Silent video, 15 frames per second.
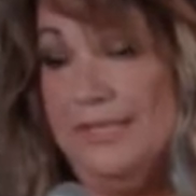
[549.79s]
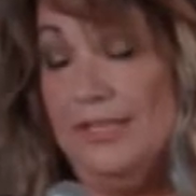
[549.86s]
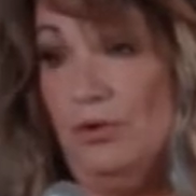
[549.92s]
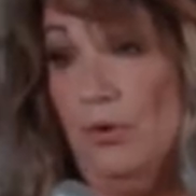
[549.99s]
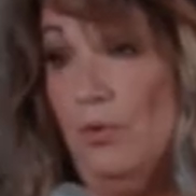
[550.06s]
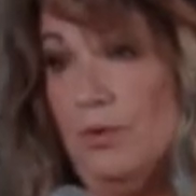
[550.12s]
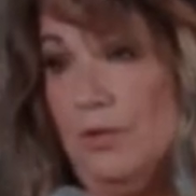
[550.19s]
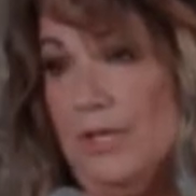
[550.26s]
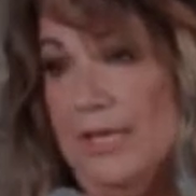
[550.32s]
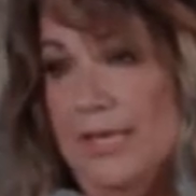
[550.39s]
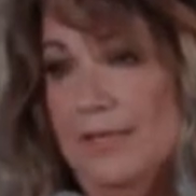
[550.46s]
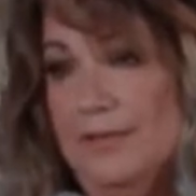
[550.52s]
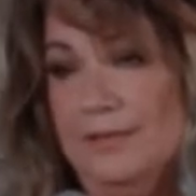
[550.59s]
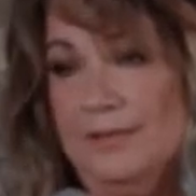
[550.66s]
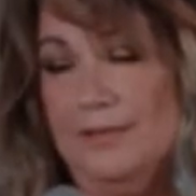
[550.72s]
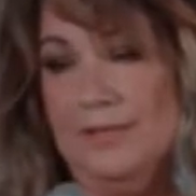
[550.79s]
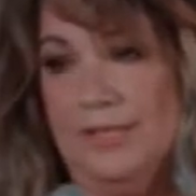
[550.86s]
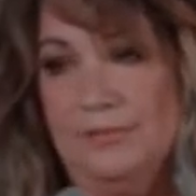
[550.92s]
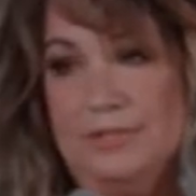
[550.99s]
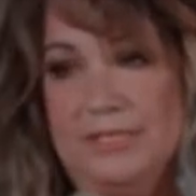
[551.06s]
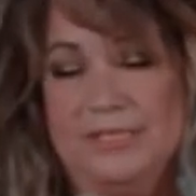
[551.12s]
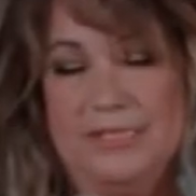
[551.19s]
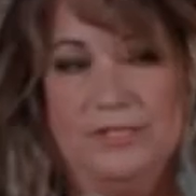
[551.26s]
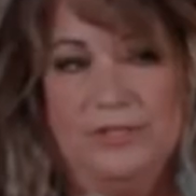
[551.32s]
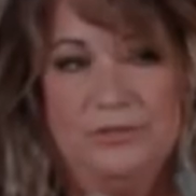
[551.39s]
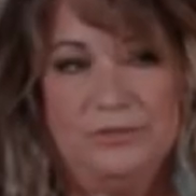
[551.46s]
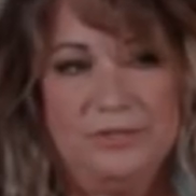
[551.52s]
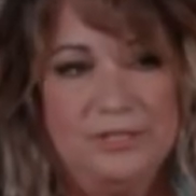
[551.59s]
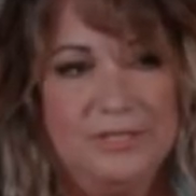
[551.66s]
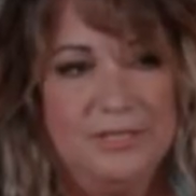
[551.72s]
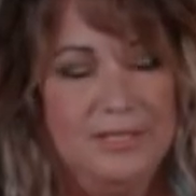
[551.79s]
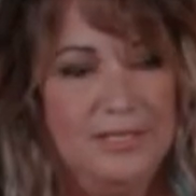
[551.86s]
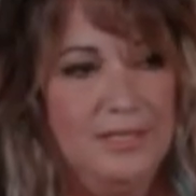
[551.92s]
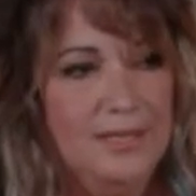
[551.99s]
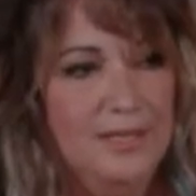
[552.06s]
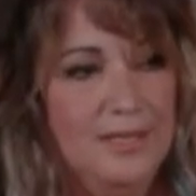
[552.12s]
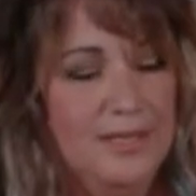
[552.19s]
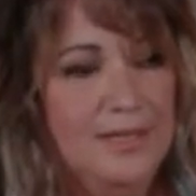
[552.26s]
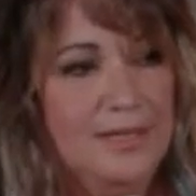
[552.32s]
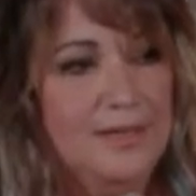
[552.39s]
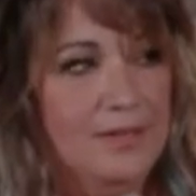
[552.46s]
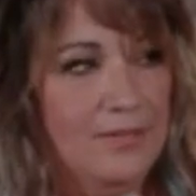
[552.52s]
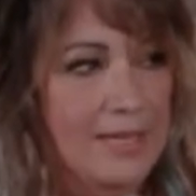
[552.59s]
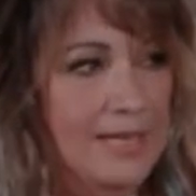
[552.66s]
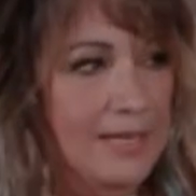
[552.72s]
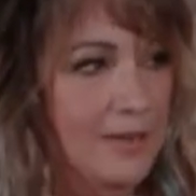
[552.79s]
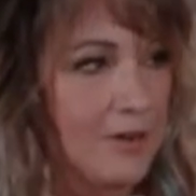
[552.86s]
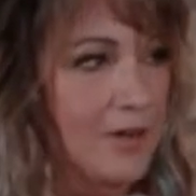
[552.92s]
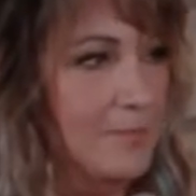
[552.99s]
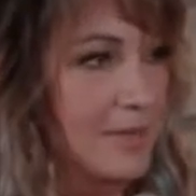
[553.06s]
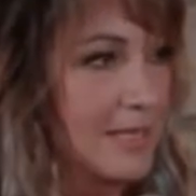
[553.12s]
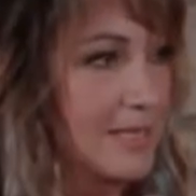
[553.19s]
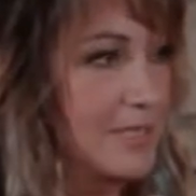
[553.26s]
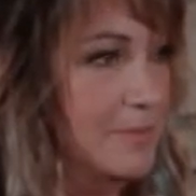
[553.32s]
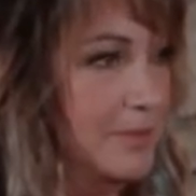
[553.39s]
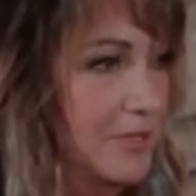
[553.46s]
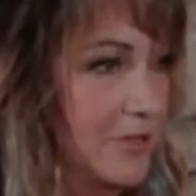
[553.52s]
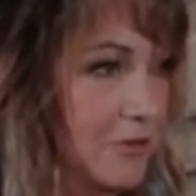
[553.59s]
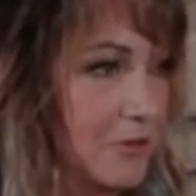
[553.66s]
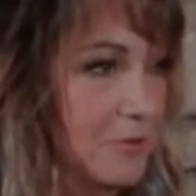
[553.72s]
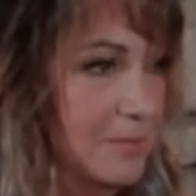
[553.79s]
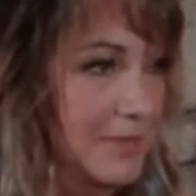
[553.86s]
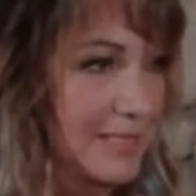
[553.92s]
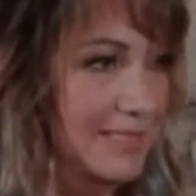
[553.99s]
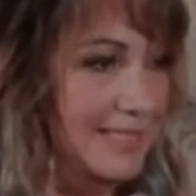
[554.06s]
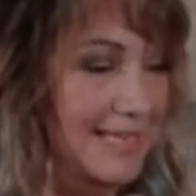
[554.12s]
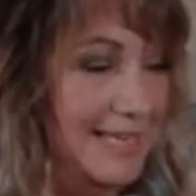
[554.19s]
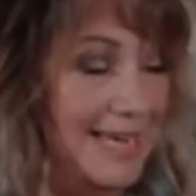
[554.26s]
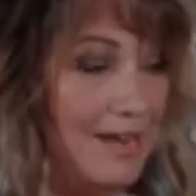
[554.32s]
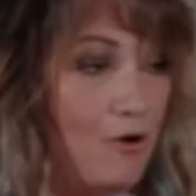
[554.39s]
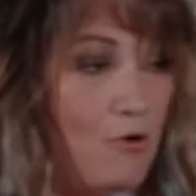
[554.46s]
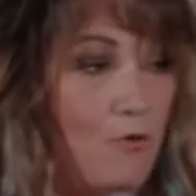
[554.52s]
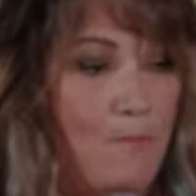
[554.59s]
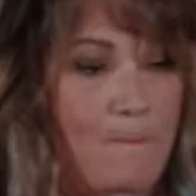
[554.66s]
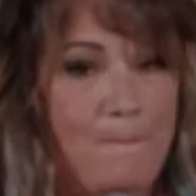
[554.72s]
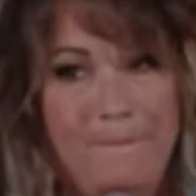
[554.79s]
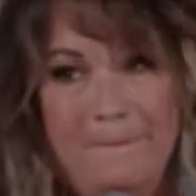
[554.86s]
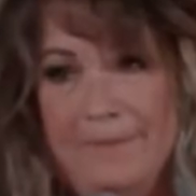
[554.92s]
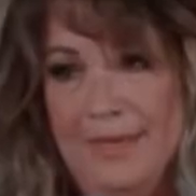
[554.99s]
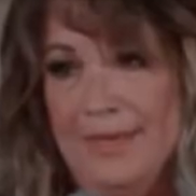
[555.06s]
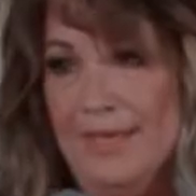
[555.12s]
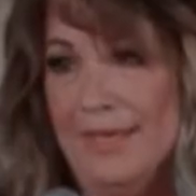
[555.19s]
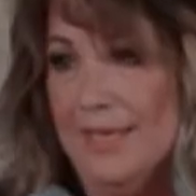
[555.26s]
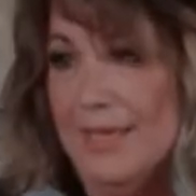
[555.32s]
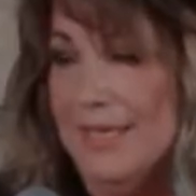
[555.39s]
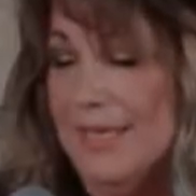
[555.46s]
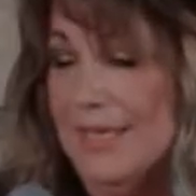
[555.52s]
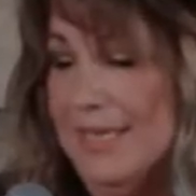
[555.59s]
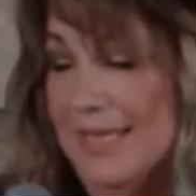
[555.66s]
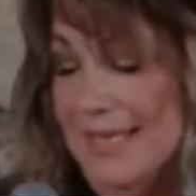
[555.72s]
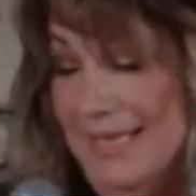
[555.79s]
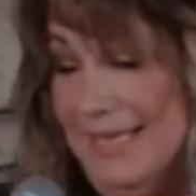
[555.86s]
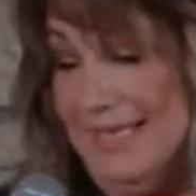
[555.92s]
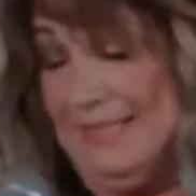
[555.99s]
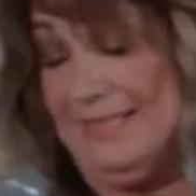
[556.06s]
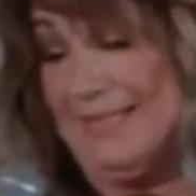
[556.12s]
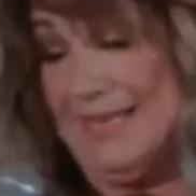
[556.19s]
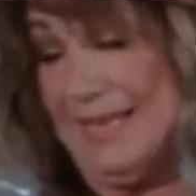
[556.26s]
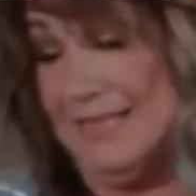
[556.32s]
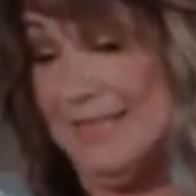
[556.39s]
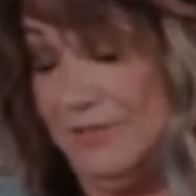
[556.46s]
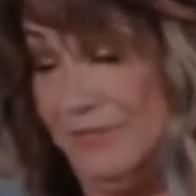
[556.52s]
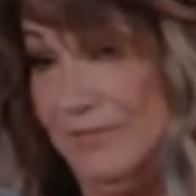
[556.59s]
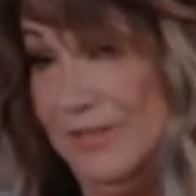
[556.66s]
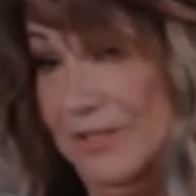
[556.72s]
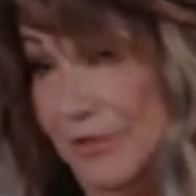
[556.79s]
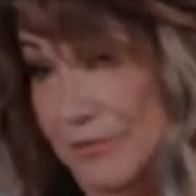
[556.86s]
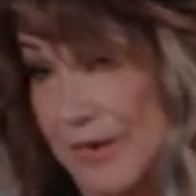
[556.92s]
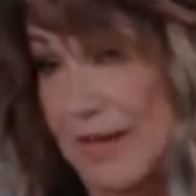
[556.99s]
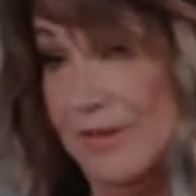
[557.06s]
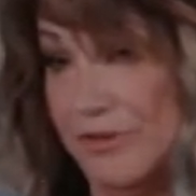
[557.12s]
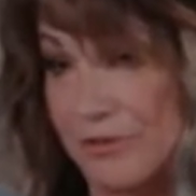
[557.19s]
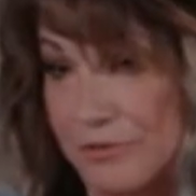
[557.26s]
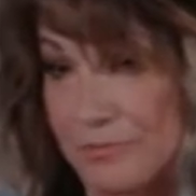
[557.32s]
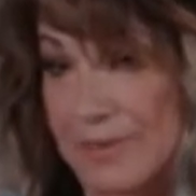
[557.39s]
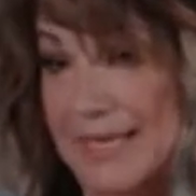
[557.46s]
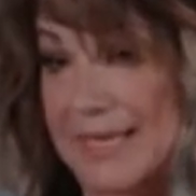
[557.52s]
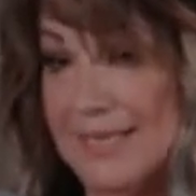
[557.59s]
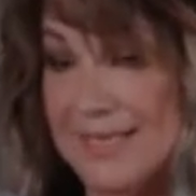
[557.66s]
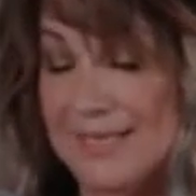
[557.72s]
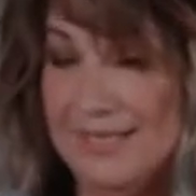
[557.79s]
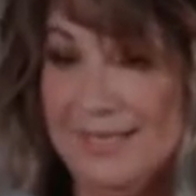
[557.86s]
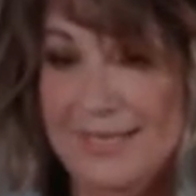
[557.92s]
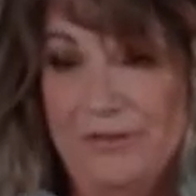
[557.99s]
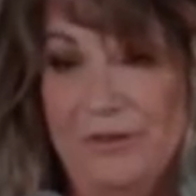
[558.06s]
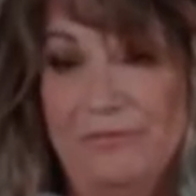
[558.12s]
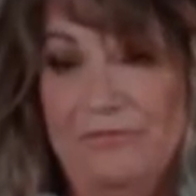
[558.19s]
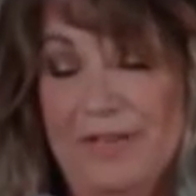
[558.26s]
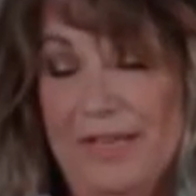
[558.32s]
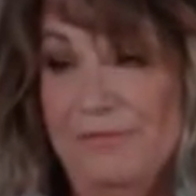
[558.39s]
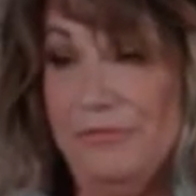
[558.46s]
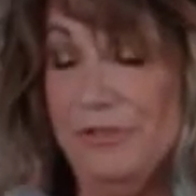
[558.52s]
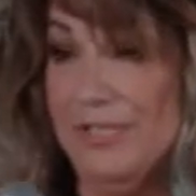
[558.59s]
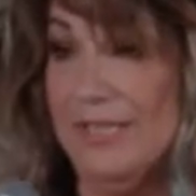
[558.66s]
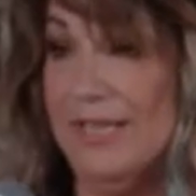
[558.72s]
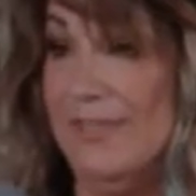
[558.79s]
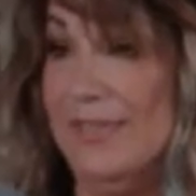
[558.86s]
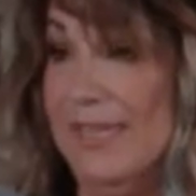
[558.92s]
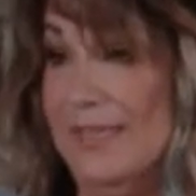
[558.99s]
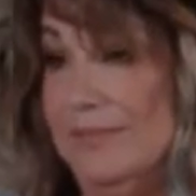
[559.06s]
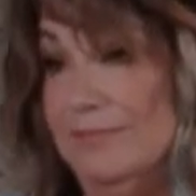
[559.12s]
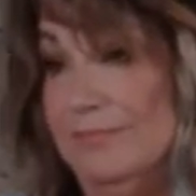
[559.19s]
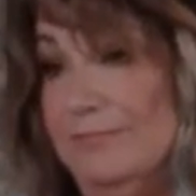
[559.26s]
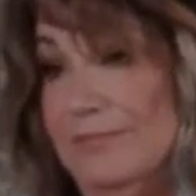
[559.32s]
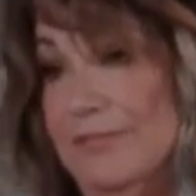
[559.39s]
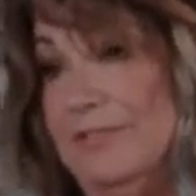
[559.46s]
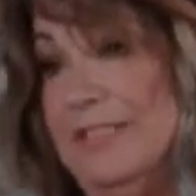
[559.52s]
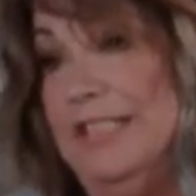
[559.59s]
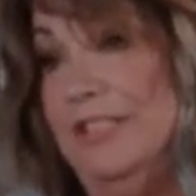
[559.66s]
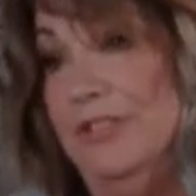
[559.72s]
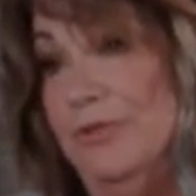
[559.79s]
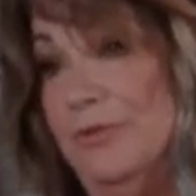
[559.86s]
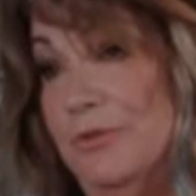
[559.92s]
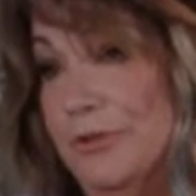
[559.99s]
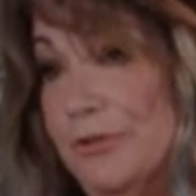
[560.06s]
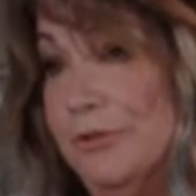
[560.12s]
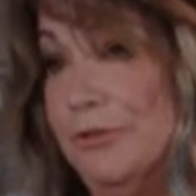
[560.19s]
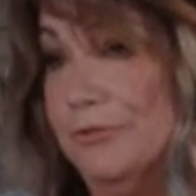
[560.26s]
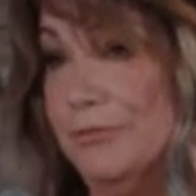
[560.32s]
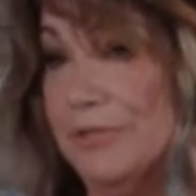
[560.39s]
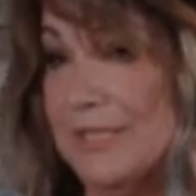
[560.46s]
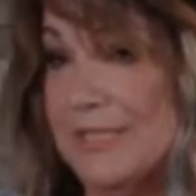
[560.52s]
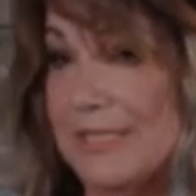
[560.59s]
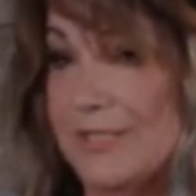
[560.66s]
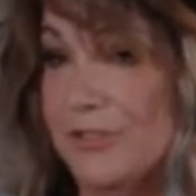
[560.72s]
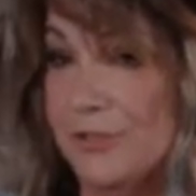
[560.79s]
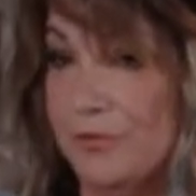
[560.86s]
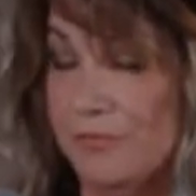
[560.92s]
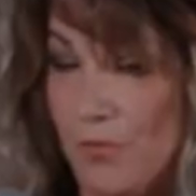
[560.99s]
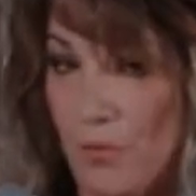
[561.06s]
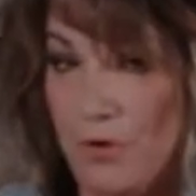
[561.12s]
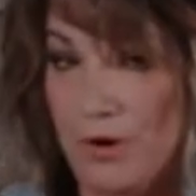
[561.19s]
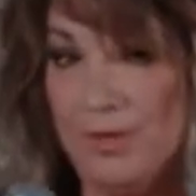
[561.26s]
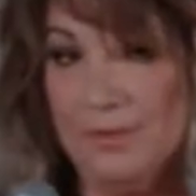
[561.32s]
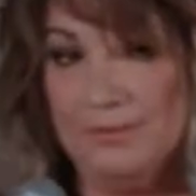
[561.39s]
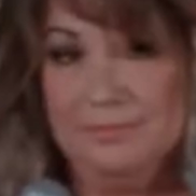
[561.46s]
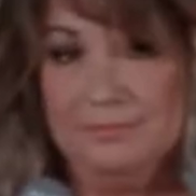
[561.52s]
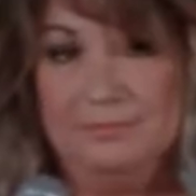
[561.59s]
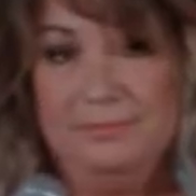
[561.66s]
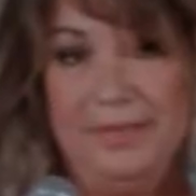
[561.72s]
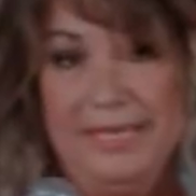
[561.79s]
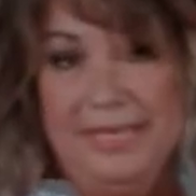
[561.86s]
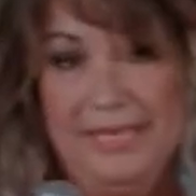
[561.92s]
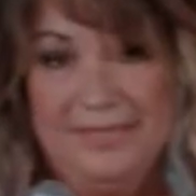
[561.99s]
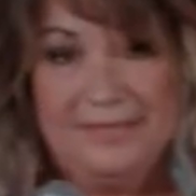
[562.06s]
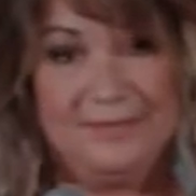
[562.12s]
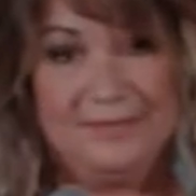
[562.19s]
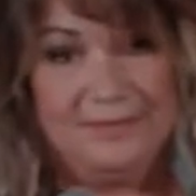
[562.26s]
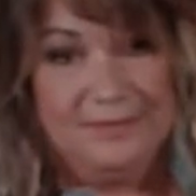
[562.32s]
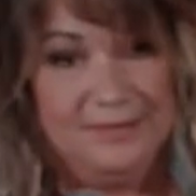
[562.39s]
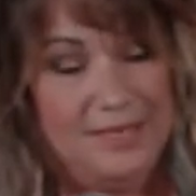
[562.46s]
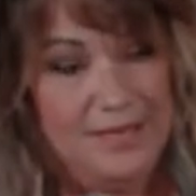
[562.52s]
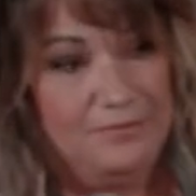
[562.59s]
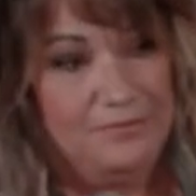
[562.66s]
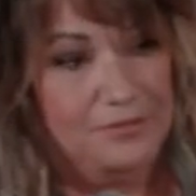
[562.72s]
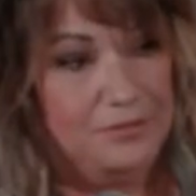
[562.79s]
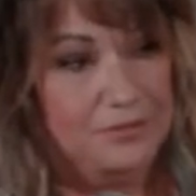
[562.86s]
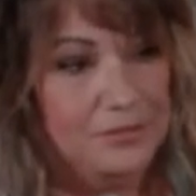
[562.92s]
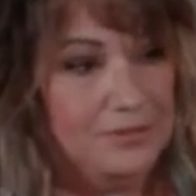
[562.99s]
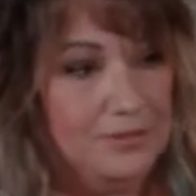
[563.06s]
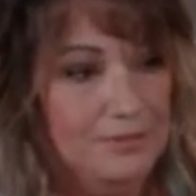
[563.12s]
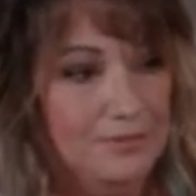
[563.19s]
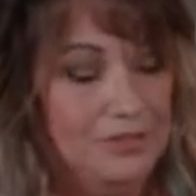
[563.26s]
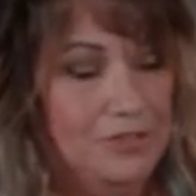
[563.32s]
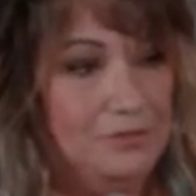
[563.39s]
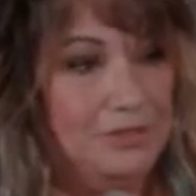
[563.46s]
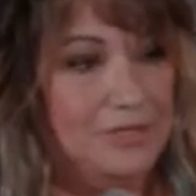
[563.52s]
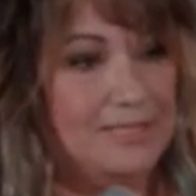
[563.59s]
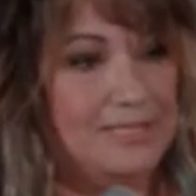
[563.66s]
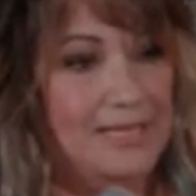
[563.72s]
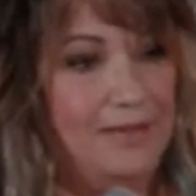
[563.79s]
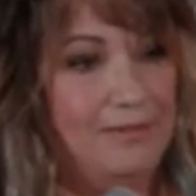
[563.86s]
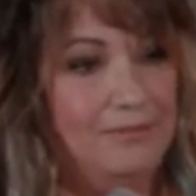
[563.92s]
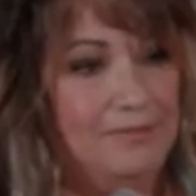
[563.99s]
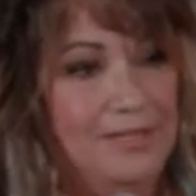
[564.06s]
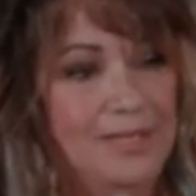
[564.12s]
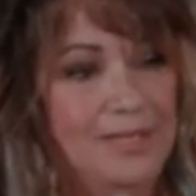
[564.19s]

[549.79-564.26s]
locally, and it was in the news. Now, thank God my husband called me and said, get home. He decided to feel around on her bed, and our 5-foot-nothing 15-year-old girl was under 4 blankets and comforters, and she was safe.